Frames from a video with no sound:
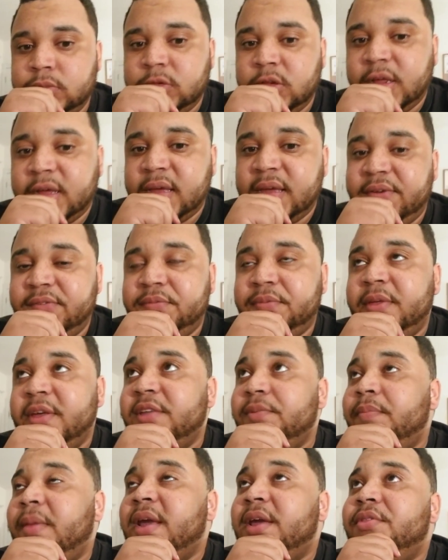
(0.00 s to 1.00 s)
Like even
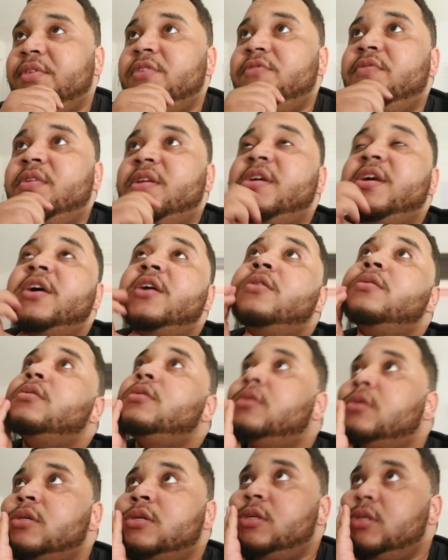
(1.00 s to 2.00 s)
making this video,
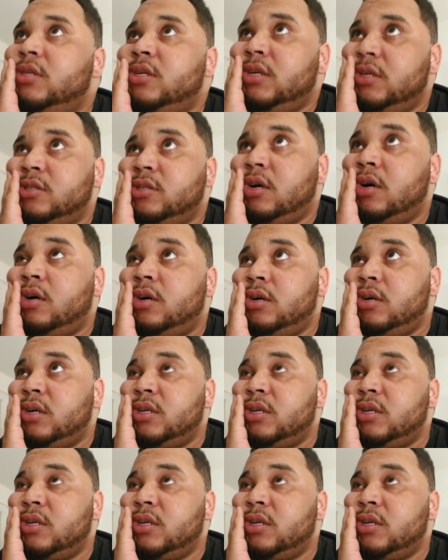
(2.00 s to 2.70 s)
it's hard.